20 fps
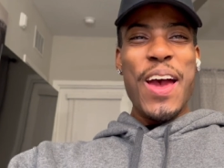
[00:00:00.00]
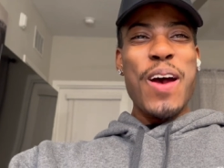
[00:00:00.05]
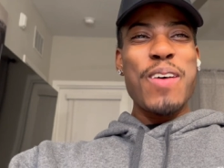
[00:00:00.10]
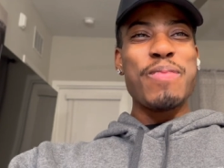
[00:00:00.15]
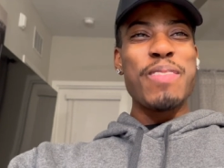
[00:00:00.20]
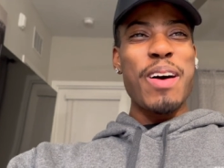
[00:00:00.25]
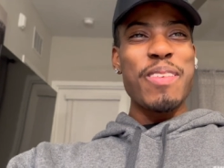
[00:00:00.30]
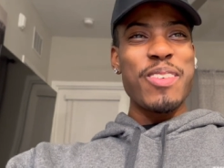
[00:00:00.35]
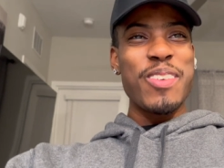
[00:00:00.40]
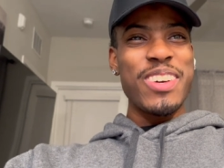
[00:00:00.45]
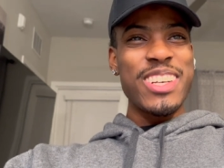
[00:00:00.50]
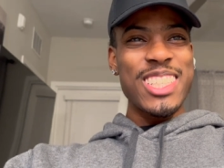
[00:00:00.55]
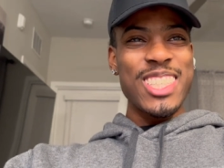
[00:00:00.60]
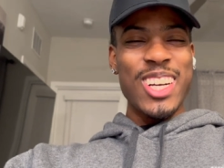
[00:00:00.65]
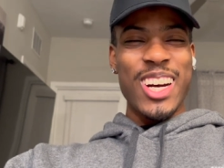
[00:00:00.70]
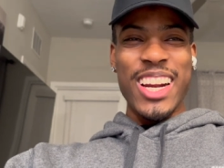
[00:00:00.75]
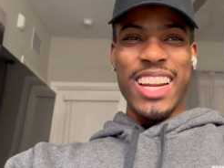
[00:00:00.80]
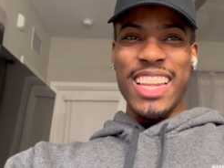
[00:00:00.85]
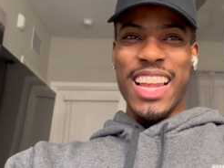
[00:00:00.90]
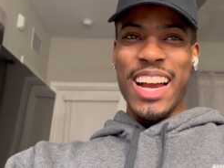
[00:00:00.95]
My movie
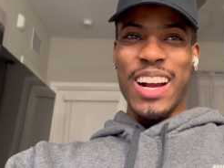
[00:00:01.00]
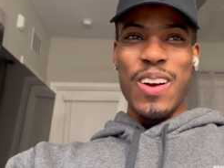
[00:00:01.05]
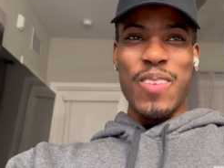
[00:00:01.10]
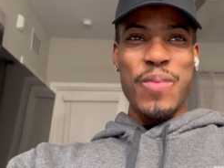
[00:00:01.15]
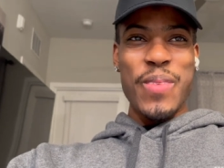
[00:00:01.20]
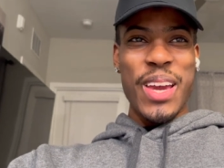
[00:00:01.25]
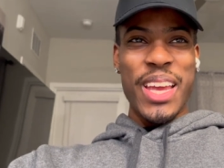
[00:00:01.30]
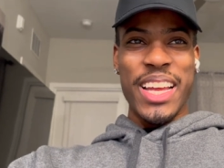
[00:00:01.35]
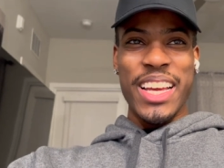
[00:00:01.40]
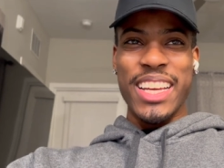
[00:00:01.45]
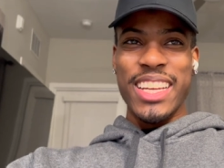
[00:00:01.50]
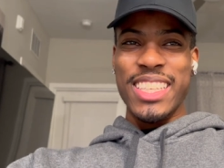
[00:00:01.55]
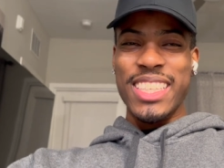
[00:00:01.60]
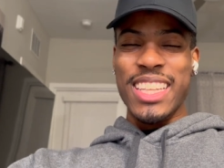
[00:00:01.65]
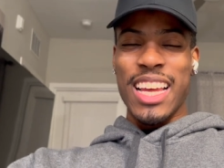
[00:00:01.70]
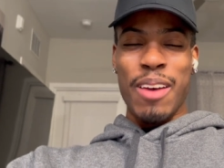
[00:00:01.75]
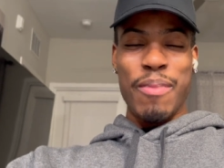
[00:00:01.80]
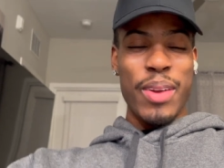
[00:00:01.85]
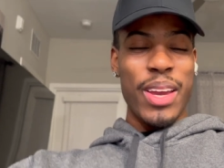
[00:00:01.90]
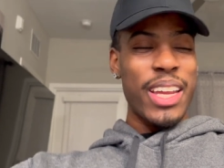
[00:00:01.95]
started in like a minute.
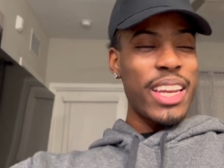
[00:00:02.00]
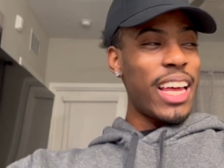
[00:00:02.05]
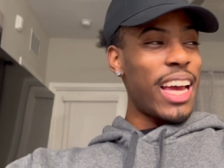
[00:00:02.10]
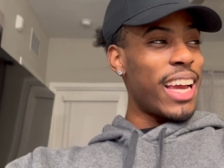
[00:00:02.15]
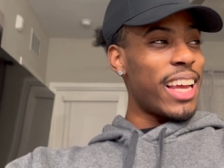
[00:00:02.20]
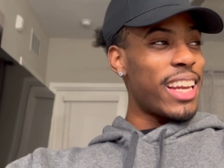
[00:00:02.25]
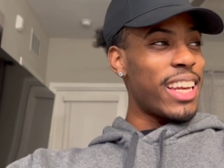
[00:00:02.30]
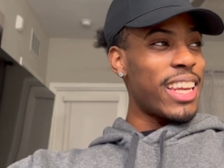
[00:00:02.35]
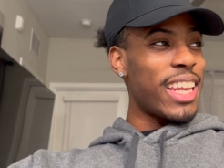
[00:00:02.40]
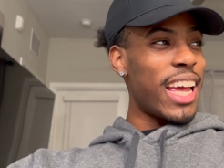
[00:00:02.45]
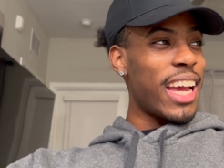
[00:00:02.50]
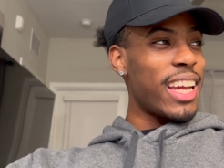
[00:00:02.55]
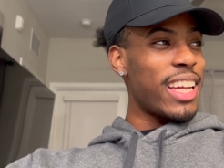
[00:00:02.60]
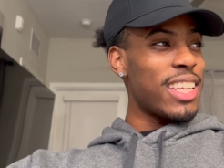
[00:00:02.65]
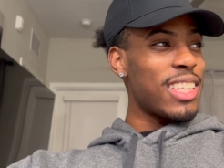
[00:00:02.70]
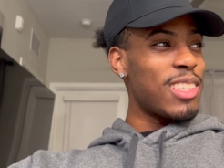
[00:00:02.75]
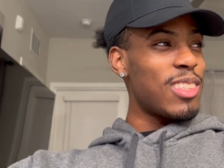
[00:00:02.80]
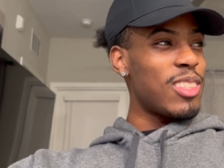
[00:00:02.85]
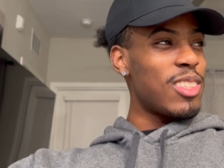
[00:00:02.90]
I mean, like like